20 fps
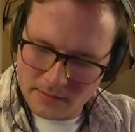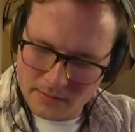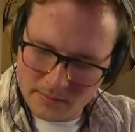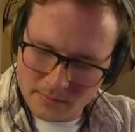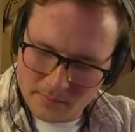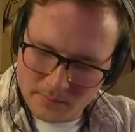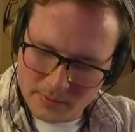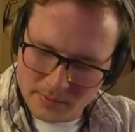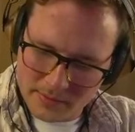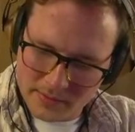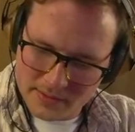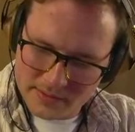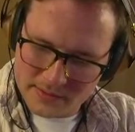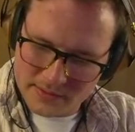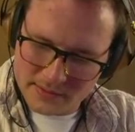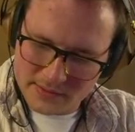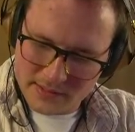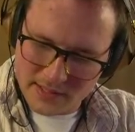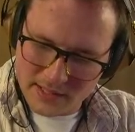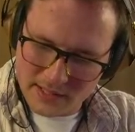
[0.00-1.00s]
But this is
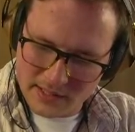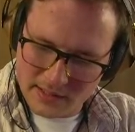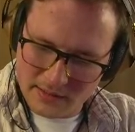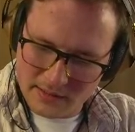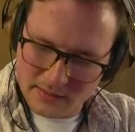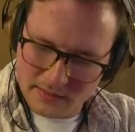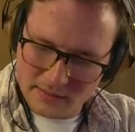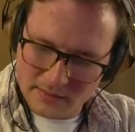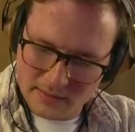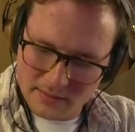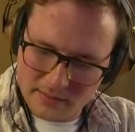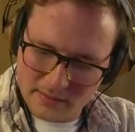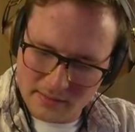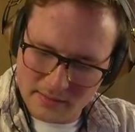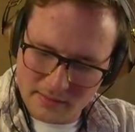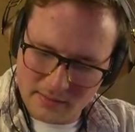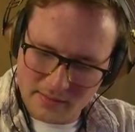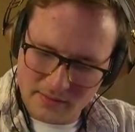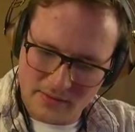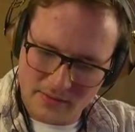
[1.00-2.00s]
getting...
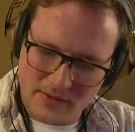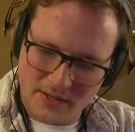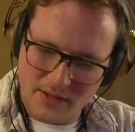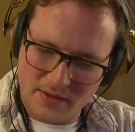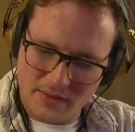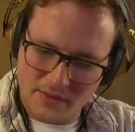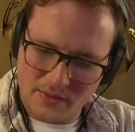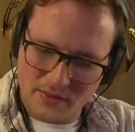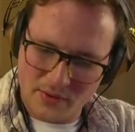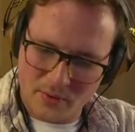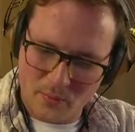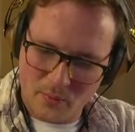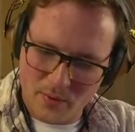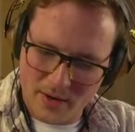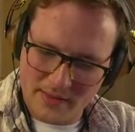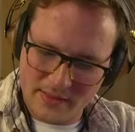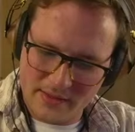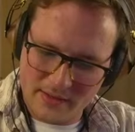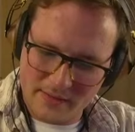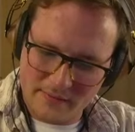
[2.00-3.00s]
The
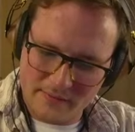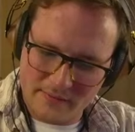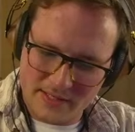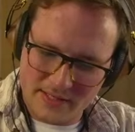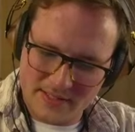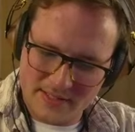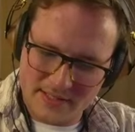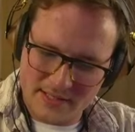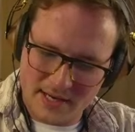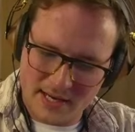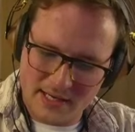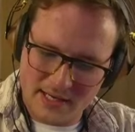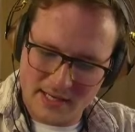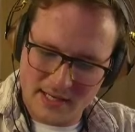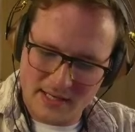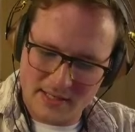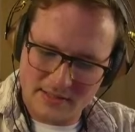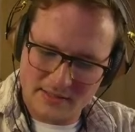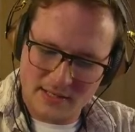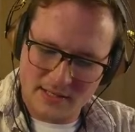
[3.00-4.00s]
width of this snake
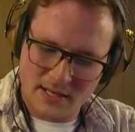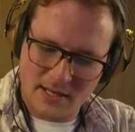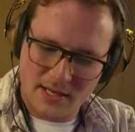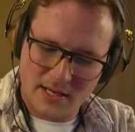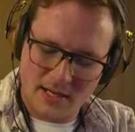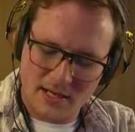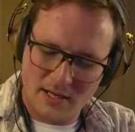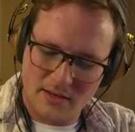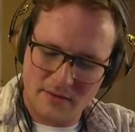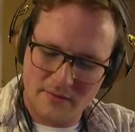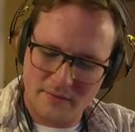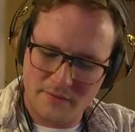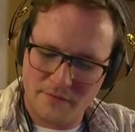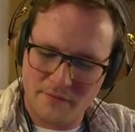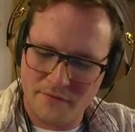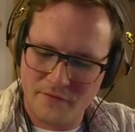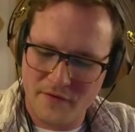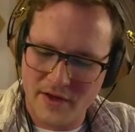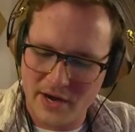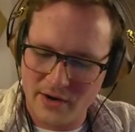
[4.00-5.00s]
is
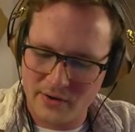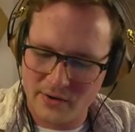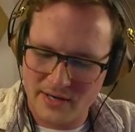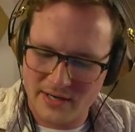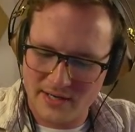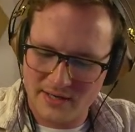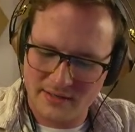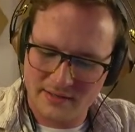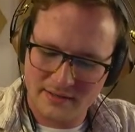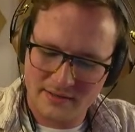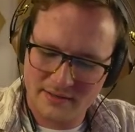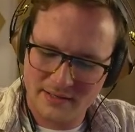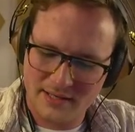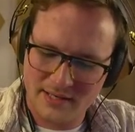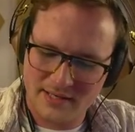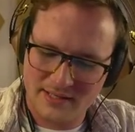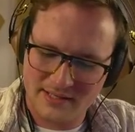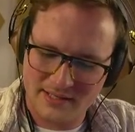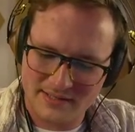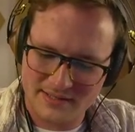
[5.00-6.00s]
very
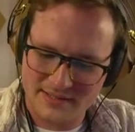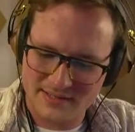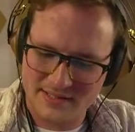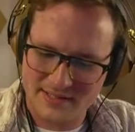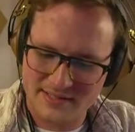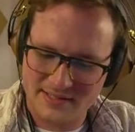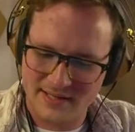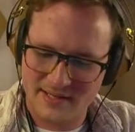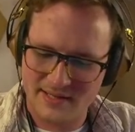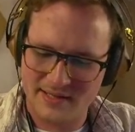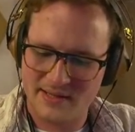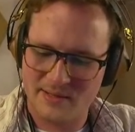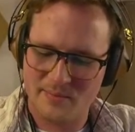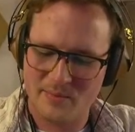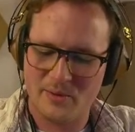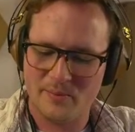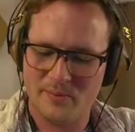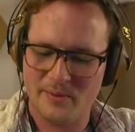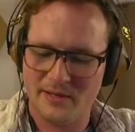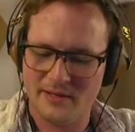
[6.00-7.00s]
inconsistent at the
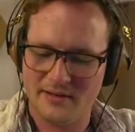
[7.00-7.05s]
moment.